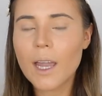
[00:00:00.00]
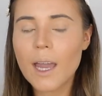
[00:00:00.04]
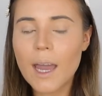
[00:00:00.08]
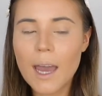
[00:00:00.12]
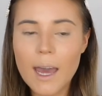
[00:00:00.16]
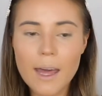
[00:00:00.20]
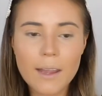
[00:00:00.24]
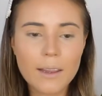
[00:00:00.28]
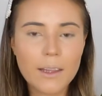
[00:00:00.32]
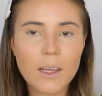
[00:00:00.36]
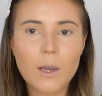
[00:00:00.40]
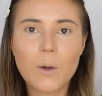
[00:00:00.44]

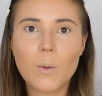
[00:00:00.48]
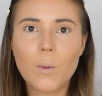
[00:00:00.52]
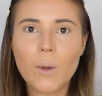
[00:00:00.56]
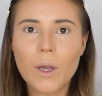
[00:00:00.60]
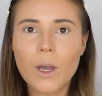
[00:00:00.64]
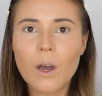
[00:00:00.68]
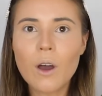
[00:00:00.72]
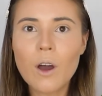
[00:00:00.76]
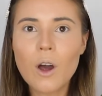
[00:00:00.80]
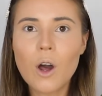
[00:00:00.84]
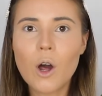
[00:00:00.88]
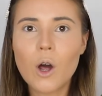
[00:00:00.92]
And there
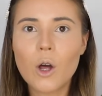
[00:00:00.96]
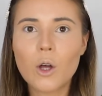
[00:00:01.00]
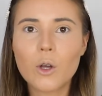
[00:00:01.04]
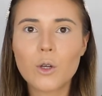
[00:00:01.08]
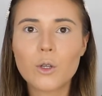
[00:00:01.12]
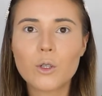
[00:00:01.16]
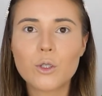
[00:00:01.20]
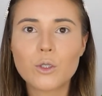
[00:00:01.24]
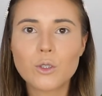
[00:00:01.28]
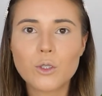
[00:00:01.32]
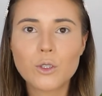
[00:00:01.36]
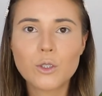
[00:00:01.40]
we
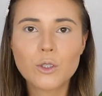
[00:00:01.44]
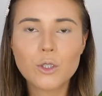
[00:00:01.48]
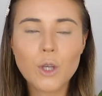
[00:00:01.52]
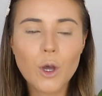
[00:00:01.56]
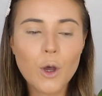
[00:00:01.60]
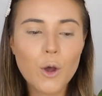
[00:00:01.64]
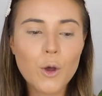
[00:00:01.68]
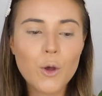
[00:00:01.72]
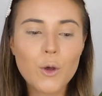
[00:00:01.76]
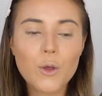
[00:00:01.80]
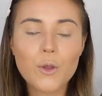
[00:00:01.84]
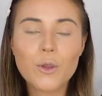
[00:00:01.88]
are.
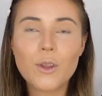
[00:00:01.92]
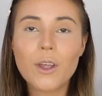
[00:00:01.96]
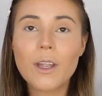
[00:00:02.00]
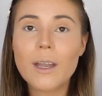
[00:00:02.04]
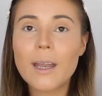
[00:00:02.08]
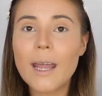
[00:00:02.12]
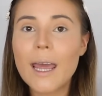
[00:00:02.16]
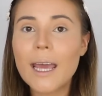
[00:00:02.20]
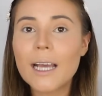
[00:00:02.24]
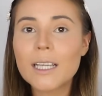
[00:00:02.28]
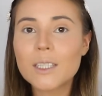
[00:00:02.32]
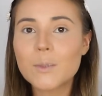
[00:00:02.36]
So the
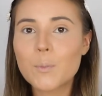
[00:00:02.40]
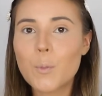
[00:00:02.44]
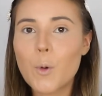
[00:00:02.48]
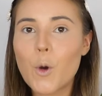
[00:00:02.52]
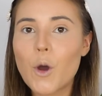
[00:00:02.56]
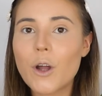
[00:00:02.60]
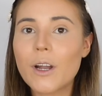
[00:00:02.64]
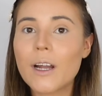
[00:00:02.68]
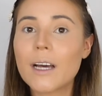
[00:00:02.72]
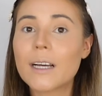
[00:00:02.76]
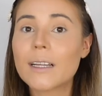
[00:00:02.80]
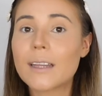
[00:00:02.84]
next
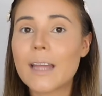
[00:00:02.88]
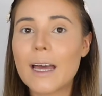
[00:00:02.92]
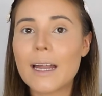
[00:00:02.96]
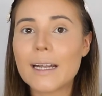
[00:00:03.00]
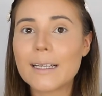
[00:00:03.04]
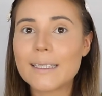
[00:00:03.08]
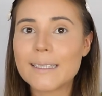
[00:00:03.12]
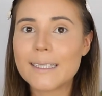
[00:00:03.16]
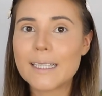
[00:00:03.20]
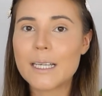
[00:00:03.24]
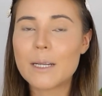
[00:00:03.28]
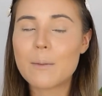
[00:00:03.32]
product that
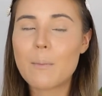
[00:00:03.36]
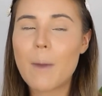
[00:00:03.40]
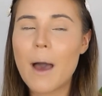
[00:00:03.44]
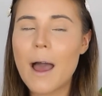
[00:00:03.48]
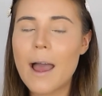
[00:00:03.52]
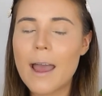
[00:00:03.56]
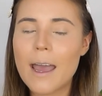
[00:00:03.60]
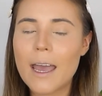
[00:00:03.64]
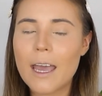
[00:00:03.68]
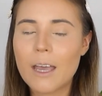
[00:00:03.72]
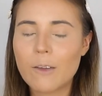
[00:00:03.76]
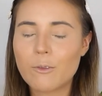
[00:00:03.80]
is in
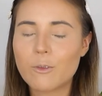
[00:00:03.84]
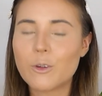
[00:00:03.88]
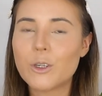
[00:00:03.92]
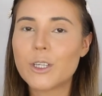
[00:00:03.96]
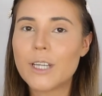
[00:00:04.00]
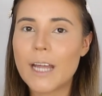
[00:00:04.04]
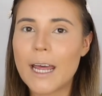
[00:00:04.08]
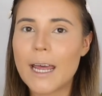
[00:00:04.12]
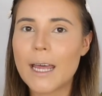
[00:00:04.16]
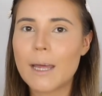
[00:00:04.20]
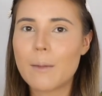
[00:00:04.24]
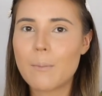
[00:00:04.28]
my
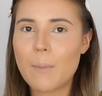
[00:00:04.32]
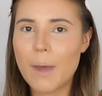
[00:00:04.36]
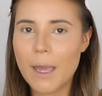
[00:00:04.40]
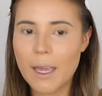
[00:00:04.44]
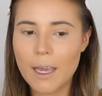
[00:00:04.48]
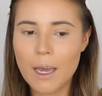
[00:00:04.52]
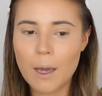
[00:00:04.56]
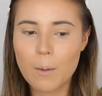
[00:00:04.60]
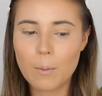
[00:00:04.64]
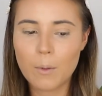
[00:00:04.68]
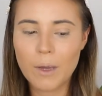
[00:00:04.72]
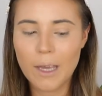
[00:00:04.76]
everyday
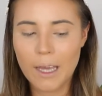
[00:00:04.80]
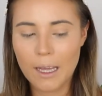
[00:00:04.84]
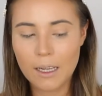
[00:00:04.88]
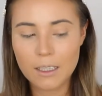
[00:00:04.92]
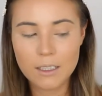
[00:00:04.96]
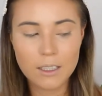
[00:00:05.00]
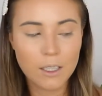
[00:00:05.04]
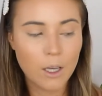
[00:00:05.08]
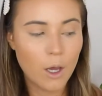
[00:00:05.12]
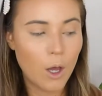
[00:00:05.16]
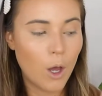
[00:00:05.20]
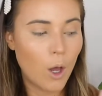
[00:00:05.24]
makeup
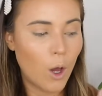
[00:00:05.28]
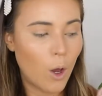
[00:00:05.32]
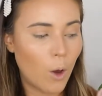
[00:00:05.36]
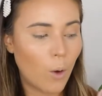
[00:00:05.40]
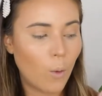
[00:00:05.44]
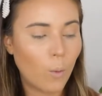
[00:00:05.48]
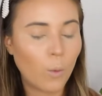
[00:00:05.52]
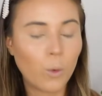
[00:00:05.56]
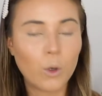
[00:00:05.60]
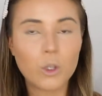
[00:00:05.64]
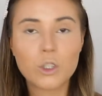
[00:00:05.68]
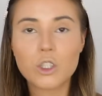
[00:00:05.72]
kit,
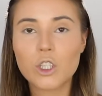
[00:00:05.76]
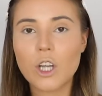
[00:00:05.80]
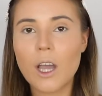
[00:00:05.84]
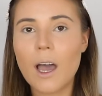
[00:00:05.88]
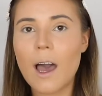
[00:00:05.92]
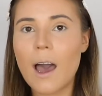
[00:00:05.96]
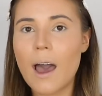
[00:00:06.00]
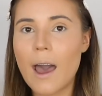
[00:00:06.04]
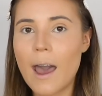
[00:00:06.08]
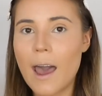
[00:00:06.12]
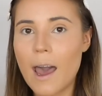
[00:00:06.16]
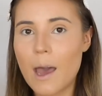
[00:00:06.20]
which
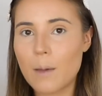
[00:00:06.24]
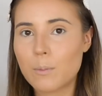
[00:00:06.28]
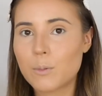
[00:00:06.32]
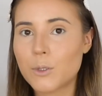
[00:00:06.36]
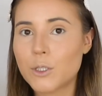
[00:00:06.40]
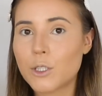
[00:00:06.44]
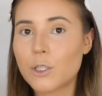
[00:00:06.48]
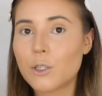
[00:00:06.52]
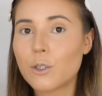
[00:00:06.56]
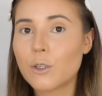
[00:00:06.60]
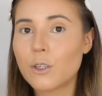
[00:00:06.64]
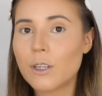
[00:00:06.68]
I
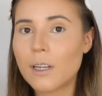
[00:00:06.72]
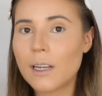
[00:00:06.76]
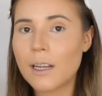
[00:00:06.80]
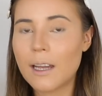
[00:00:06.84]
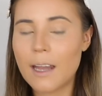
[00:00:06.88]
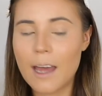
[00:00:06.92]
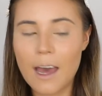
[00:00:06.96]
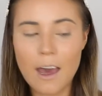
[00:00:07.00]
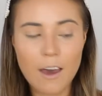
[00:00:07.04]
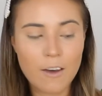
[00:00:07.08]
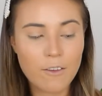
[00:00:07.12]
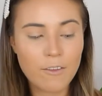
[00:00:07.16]
absolutely
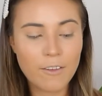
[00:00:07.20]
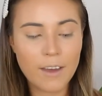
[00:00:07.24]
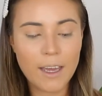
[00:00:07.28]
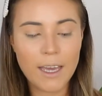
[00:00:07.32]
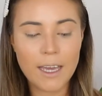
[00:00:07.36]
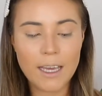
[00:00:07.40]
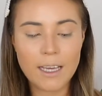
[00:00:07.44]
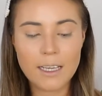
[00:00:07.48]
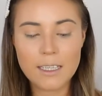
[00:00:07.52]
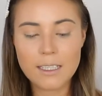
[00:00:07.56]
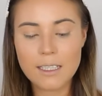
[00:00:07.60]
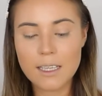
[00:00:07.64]

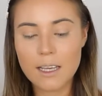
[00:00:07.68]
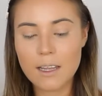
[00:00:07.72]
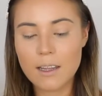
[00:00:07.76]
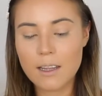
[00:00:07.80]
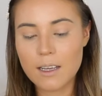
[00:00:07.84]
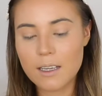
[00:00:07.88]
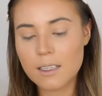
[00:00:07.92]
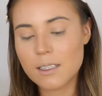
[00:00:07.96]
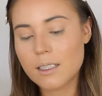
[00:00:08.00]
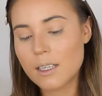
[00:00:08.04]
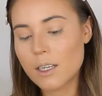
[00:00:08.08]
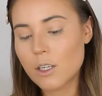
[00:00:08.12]
love, is
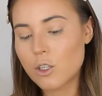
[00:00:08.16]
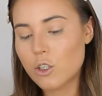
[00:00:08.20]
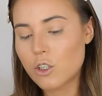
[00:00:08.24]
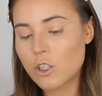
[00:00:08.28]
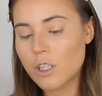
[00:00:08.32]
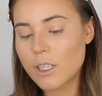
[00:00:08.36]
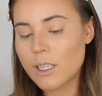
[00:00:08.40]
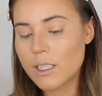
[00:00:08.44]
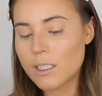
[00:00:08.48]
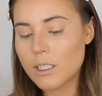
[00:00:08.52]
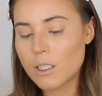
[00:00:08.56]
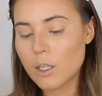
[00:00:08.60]
this
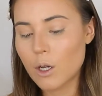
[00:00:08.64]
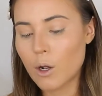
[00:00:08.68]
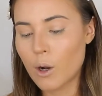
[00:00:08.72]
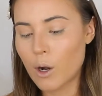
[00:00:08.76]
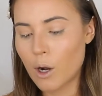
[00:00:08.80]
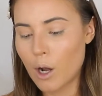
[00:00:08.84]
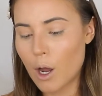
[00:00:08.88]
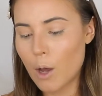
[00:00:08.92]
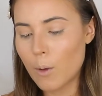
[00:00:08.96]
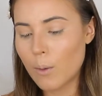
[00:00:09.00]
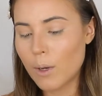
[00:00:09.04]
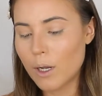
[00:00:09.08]
Catrice
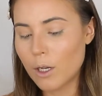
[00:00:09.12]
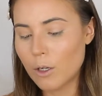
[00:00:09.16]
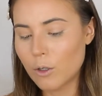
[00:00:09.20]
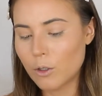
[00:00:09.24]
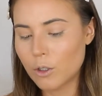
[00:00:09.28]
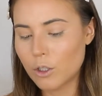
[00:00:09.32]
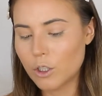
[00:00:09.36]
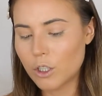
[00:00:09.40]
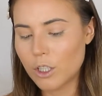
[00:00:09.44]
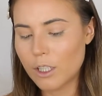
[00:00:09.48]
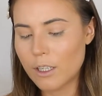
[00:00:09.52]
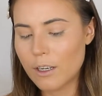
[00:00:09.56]
Glow
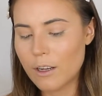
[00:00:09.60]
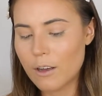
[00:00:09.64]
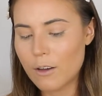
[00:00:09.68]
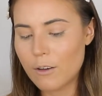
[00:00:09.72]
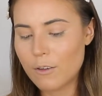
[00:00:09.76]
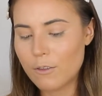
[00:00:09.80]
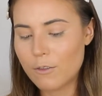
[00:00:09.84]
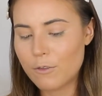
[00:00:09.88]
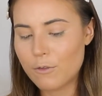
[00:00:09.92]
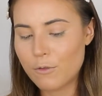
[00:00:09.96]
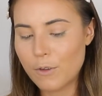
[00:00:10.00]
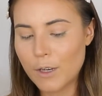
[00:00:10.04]
Illusion
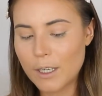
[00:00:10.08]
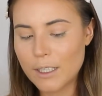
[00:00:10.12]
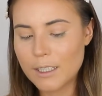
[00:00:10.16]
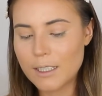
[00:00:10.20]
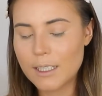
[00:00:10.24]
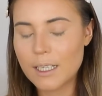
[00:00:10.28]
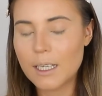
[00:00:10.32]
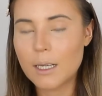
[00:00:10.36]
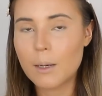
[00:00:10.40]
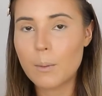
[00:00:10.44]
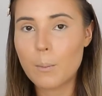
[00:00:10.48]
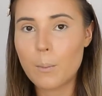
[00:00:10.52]

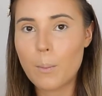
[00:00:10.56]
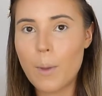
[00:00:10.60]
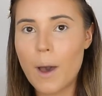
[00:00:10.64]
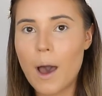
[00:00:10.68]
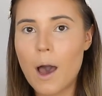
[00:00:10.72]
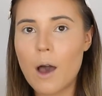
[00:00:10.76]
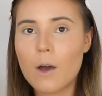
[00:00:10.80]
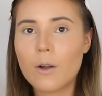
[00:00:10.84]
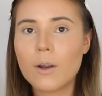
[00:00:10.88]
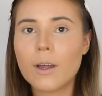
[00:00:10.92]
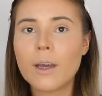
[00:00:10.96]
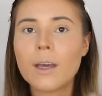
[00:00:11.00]
Fixing
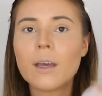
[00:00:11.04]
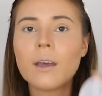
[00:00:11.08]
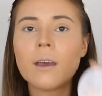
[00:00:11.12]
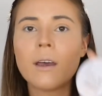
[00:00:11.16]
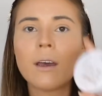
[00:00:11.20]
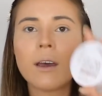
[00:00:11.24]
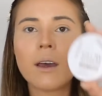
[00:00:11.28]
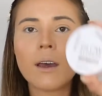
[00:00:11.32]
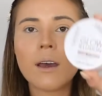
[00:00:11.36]
Powder.